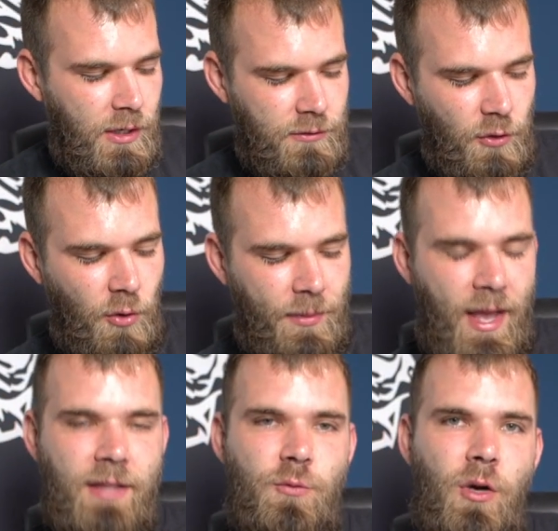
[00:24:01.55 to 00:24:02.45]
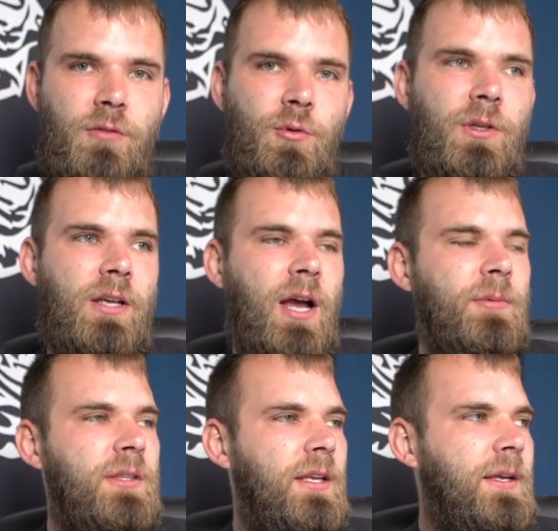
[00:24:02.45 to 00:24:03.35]
So that's what really got
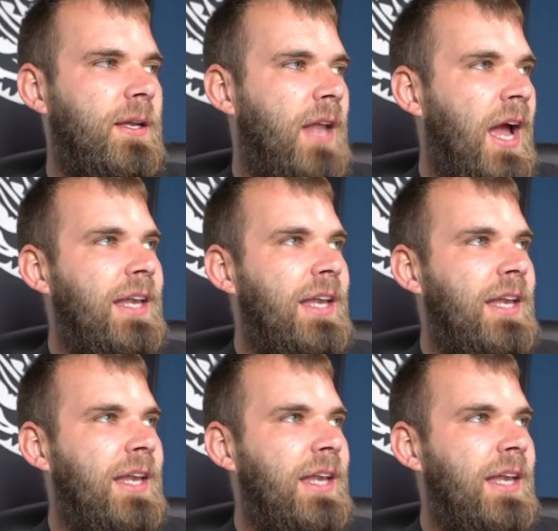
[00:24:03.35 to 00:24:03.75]
me thinking I